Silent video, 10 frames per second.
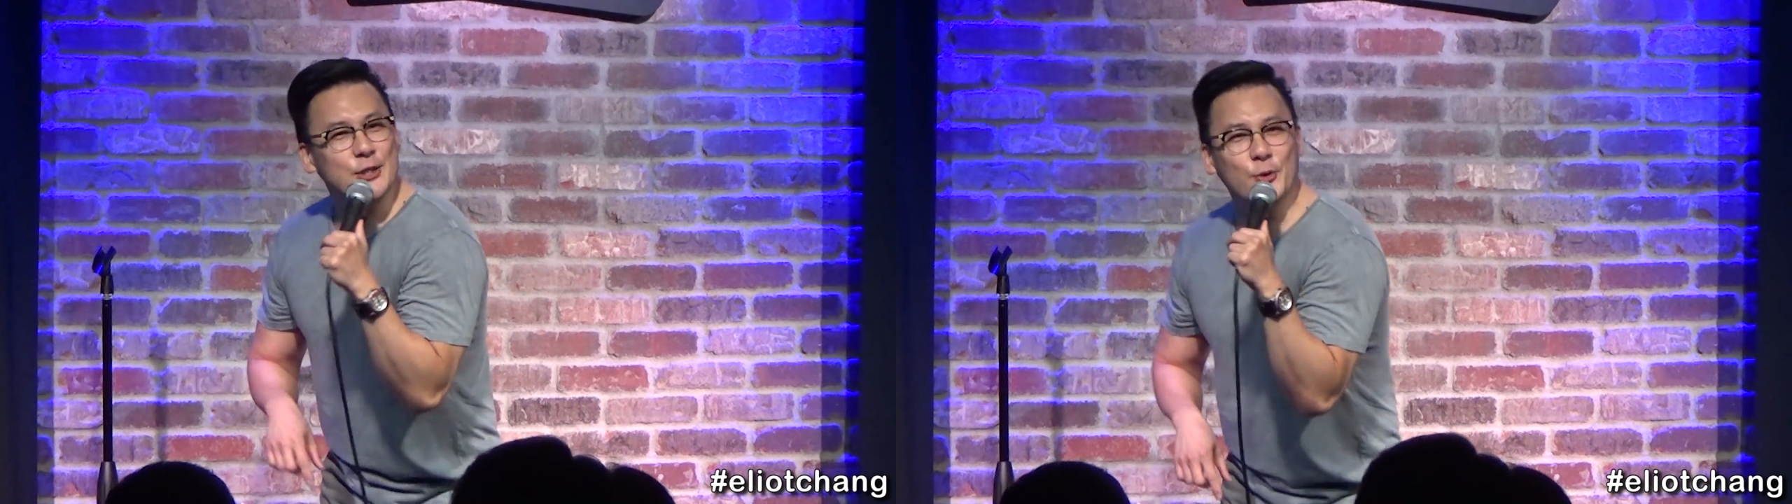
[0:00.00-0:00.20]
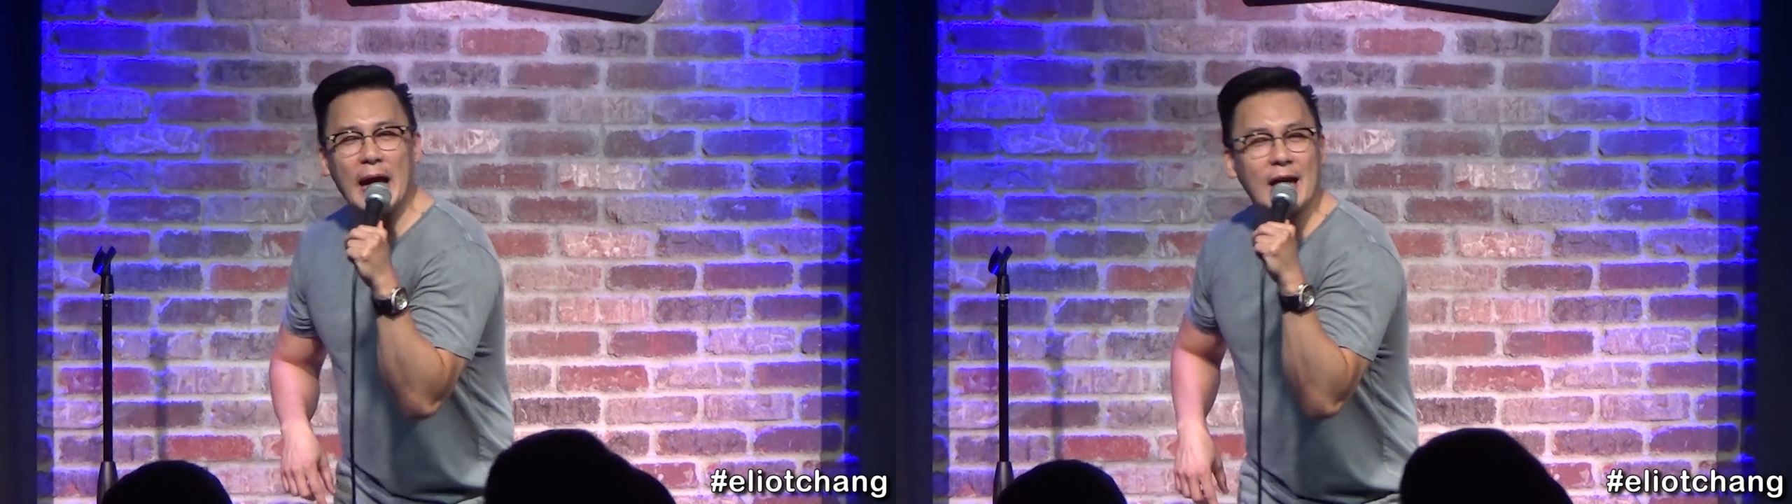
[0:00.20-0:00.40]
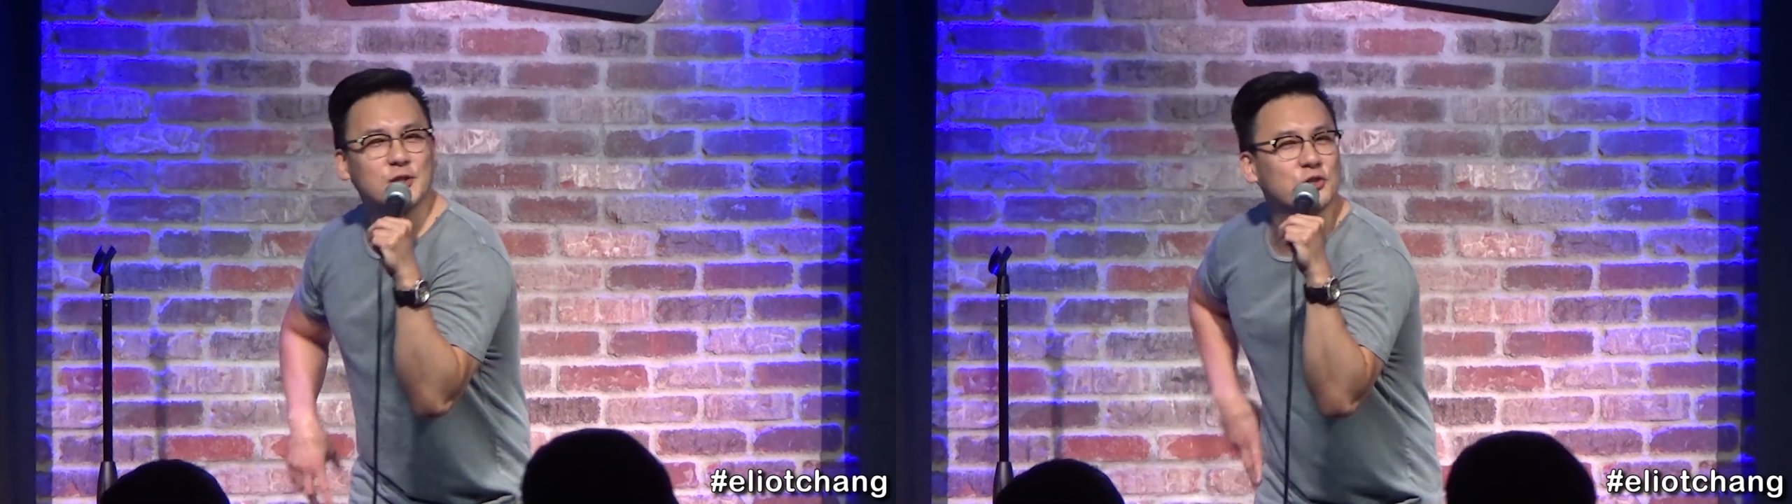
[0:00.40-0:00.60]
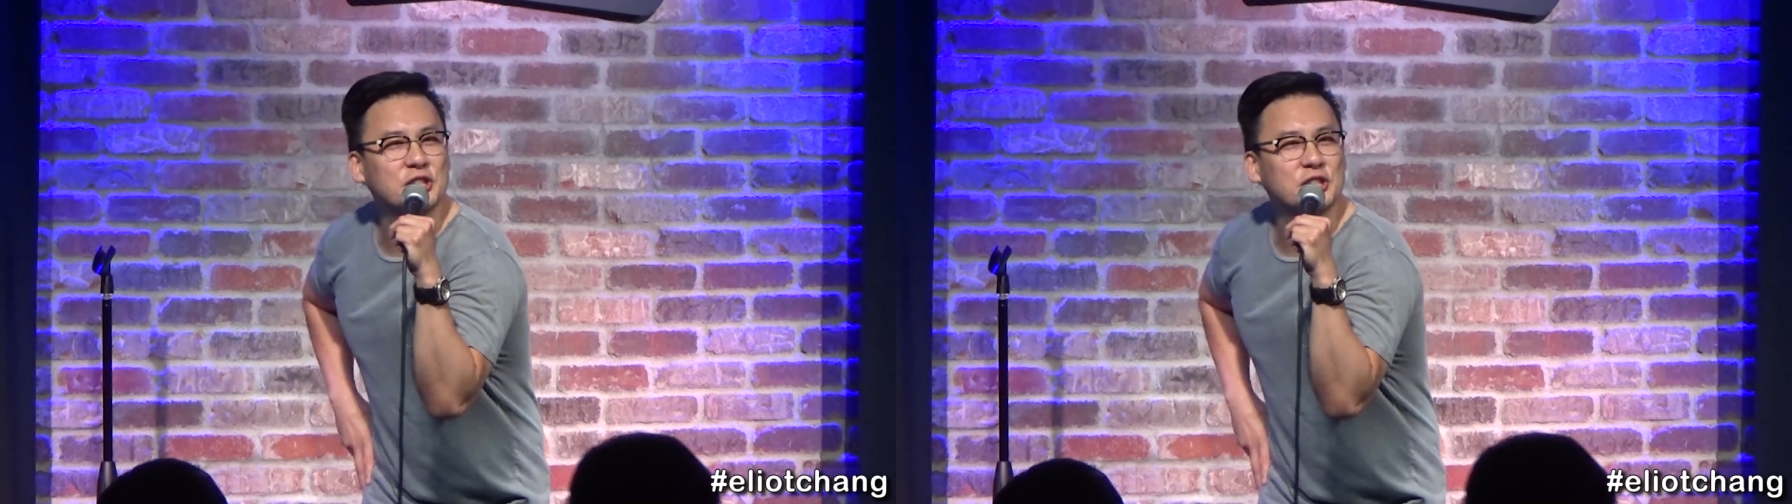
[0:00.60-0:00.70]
you had your